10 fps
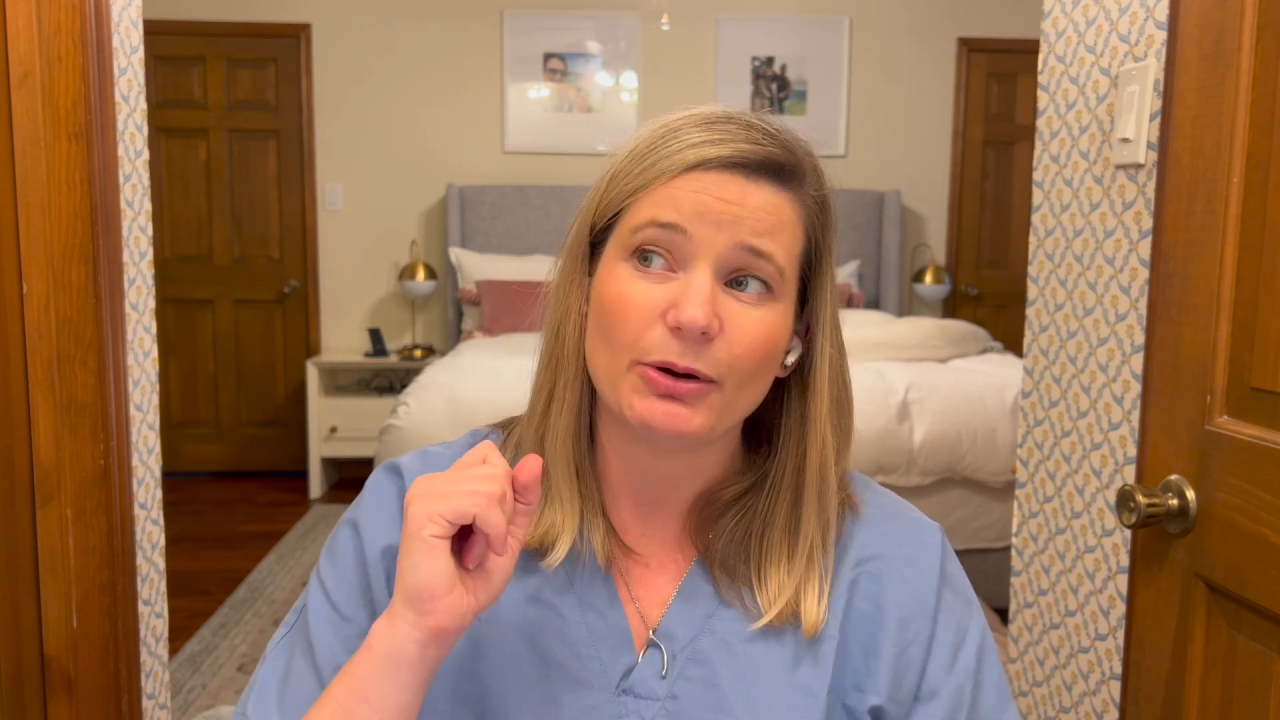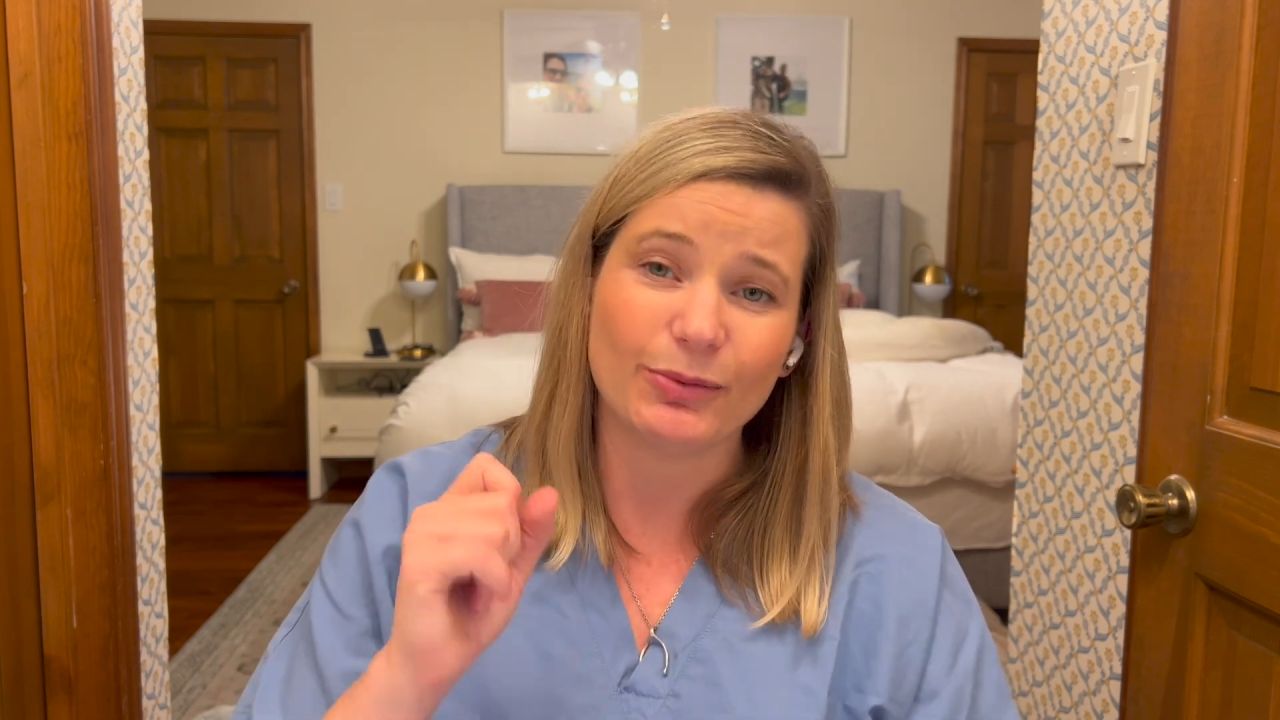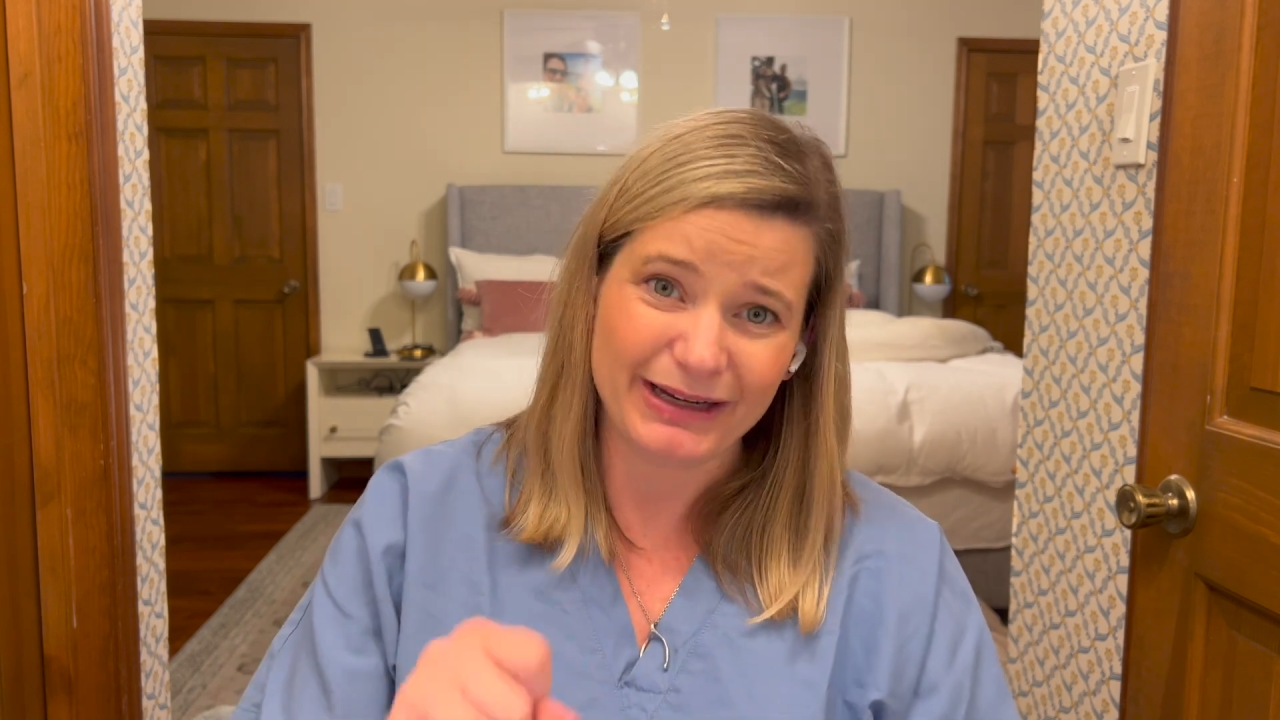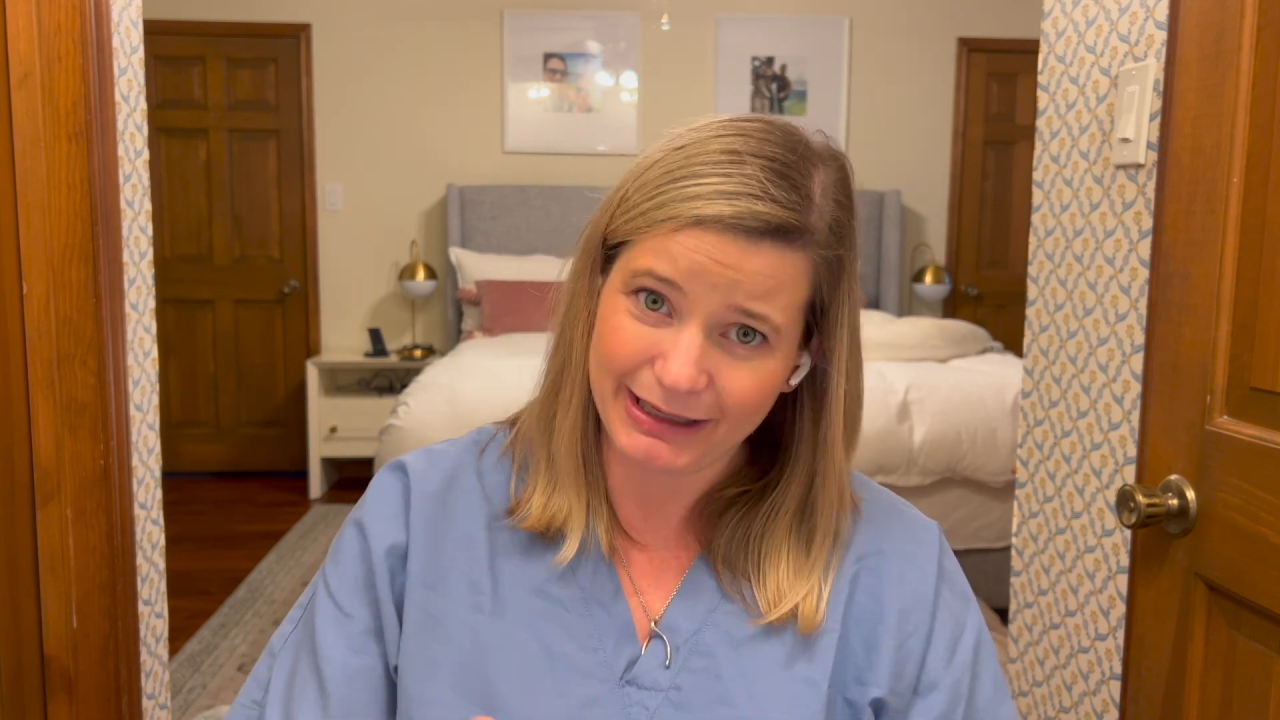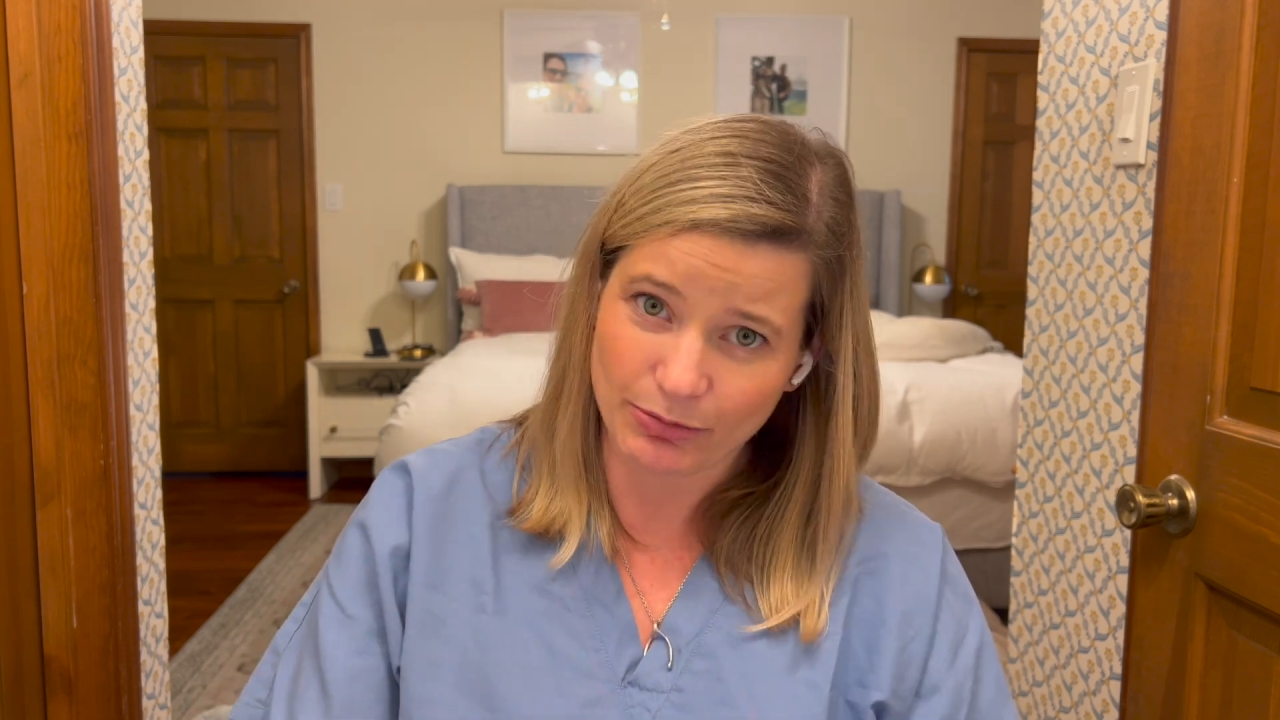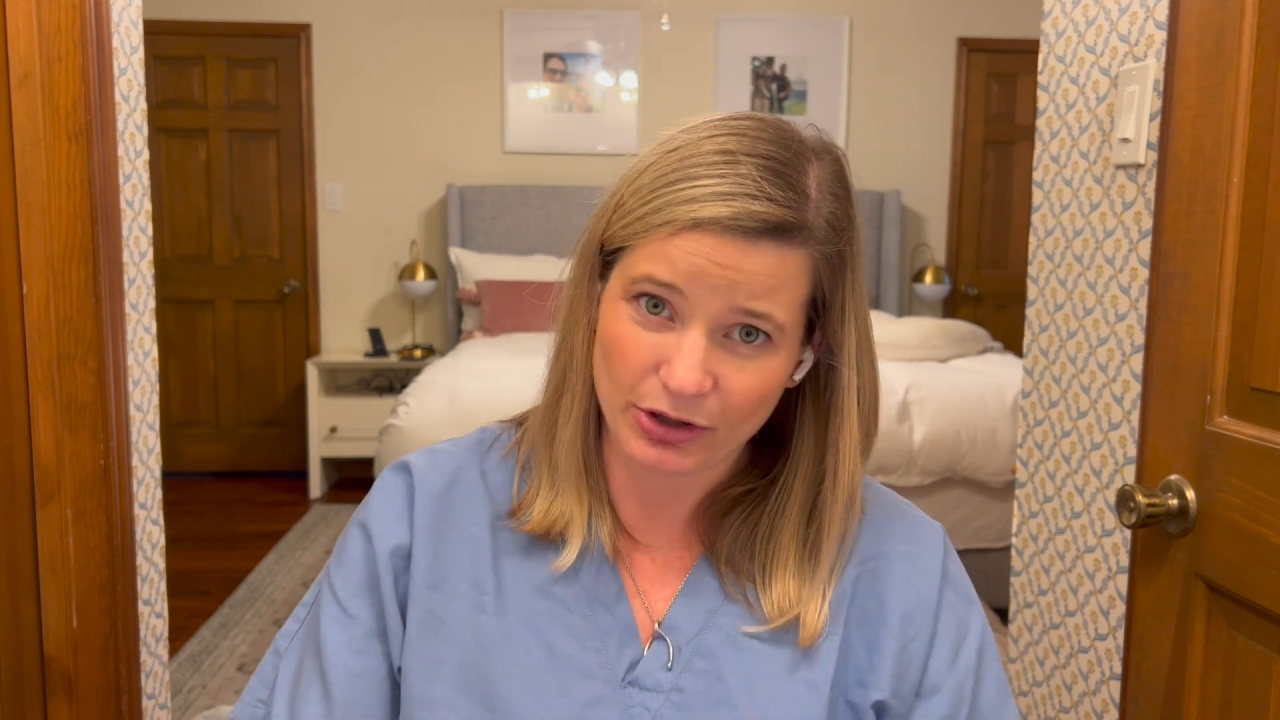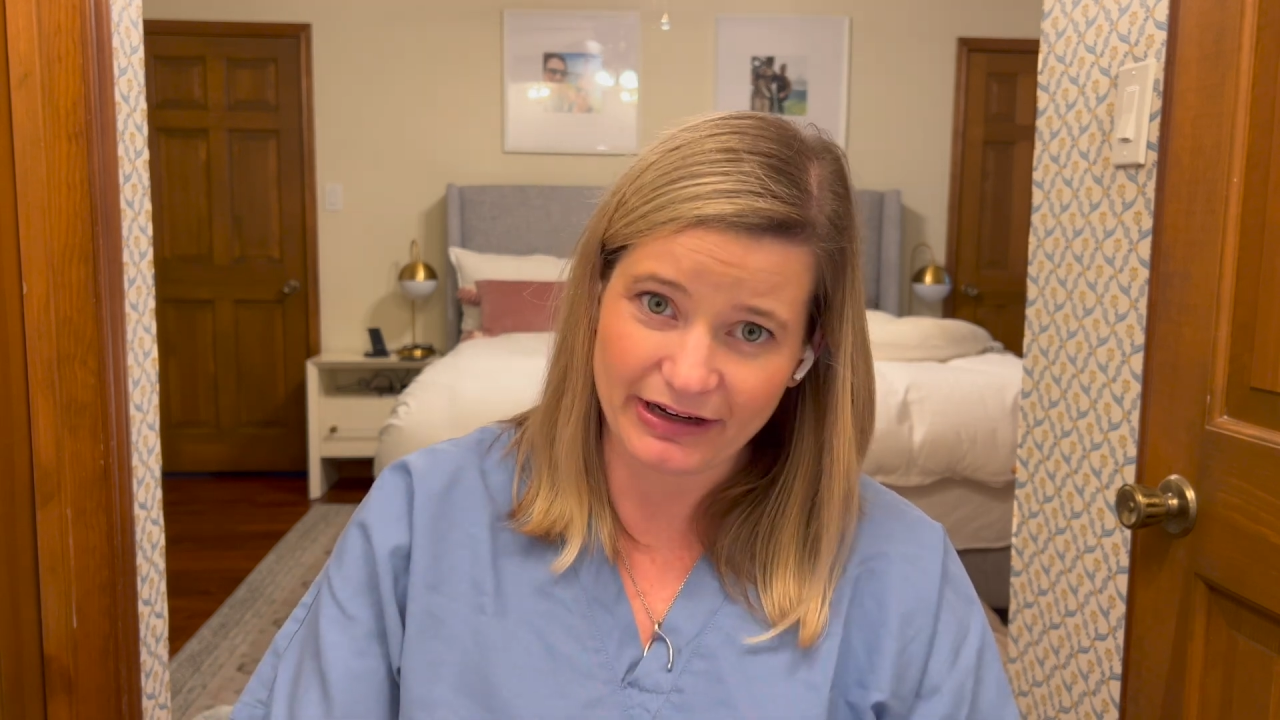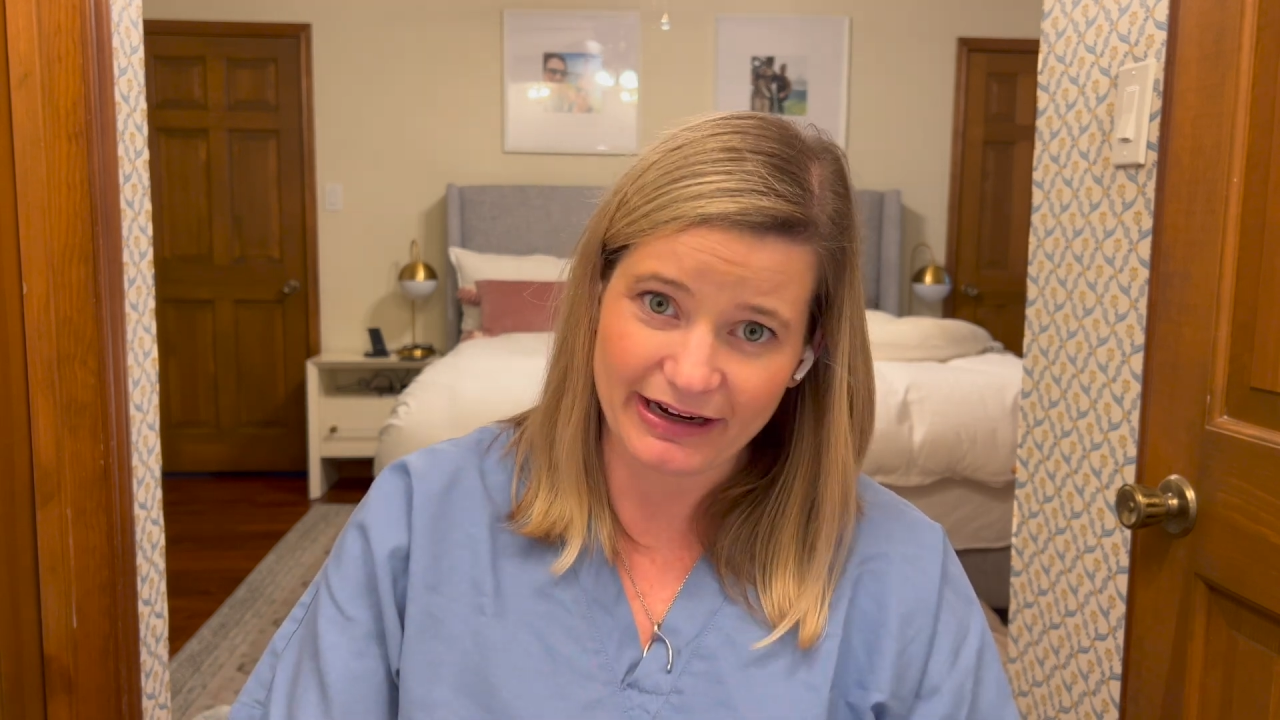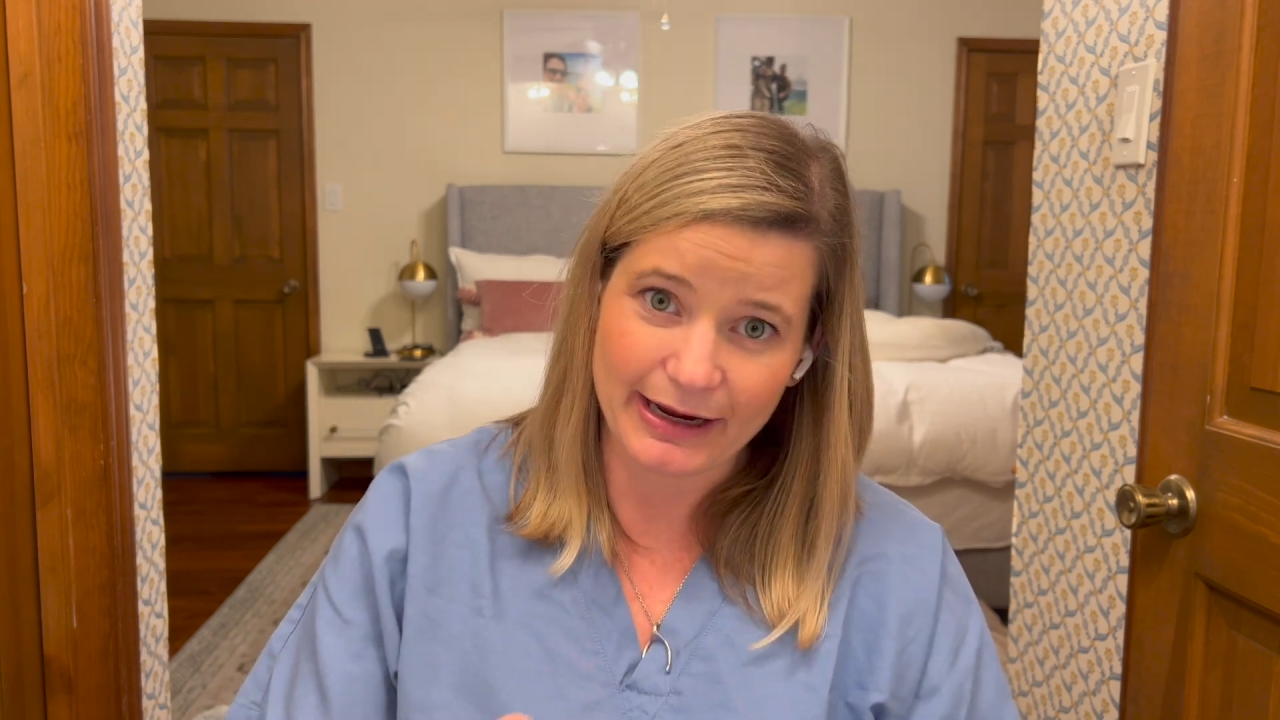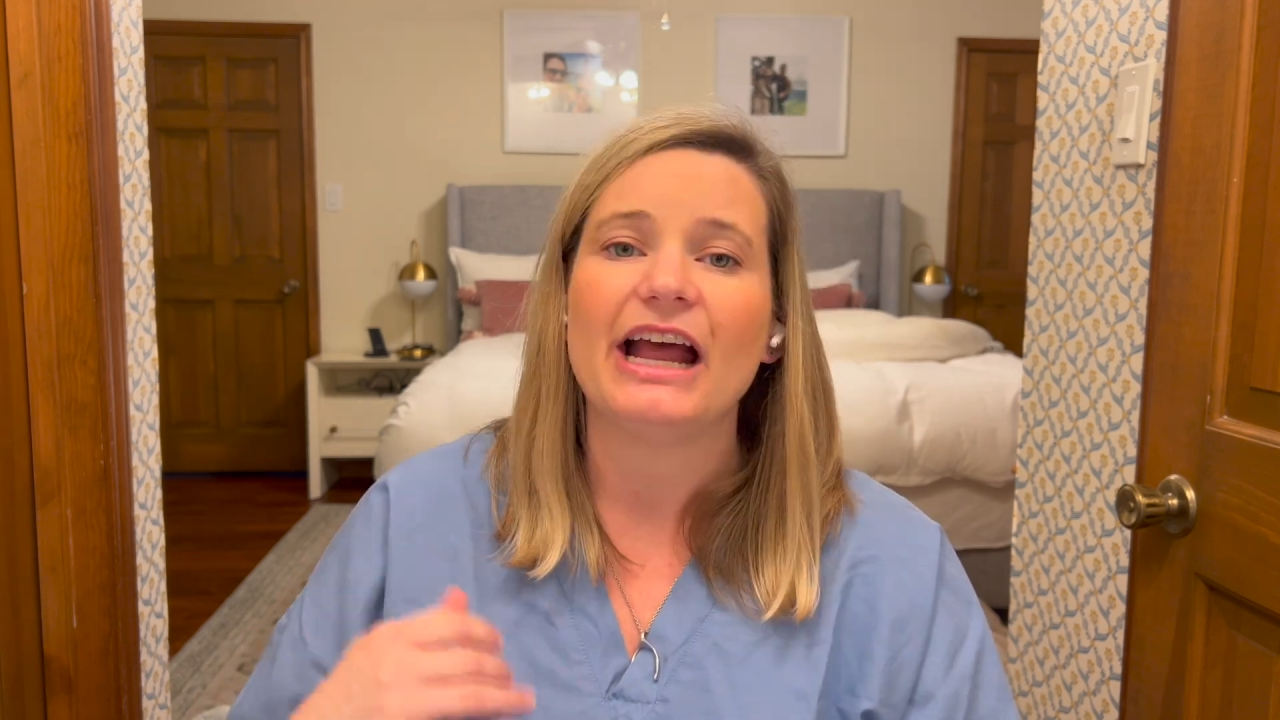but we need more
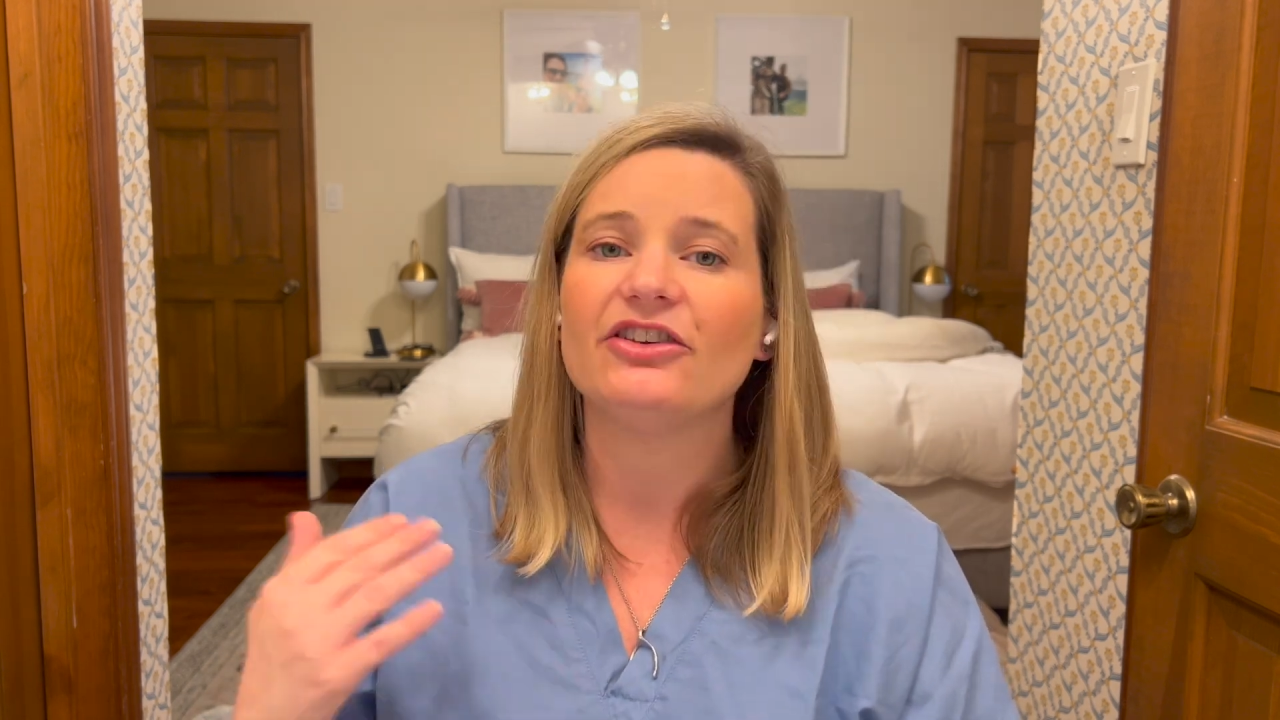data.